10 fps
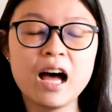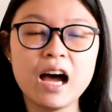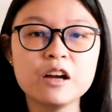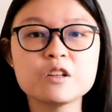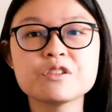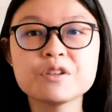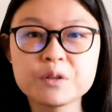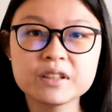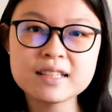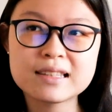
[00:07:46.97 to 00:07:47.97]
I also
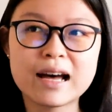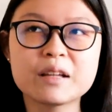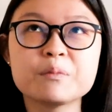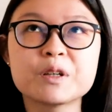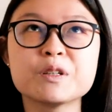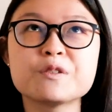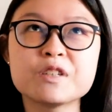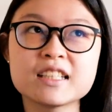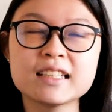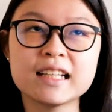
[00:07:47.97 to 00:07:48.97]
noticed that because
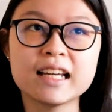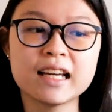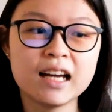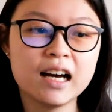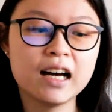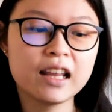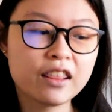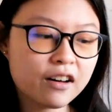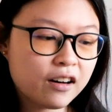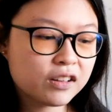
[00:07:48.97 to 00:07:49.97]
recently
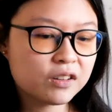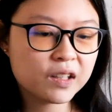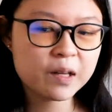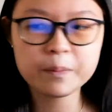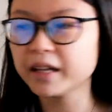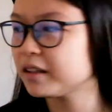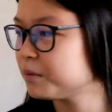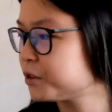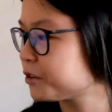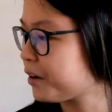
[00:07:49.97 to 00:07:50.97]
the tulip
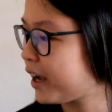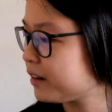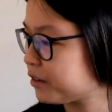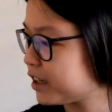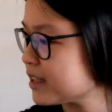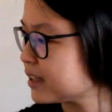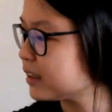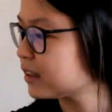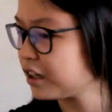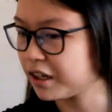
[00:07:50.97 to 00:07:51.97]
red, where is
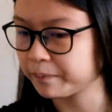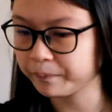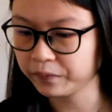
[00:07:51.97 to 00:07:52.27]
it? Here.